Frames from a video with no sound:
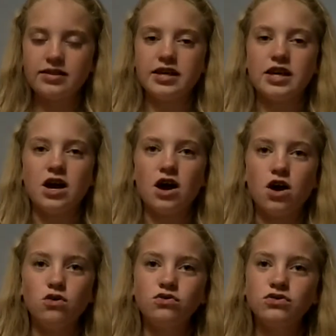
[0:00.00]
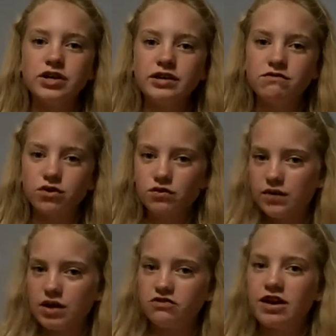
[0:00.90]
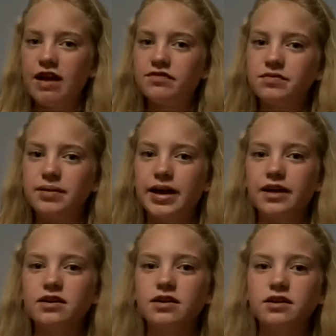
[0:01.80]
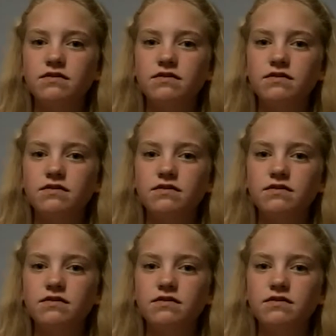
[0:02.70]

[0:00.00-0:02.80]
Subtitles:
The only fourth round draft pick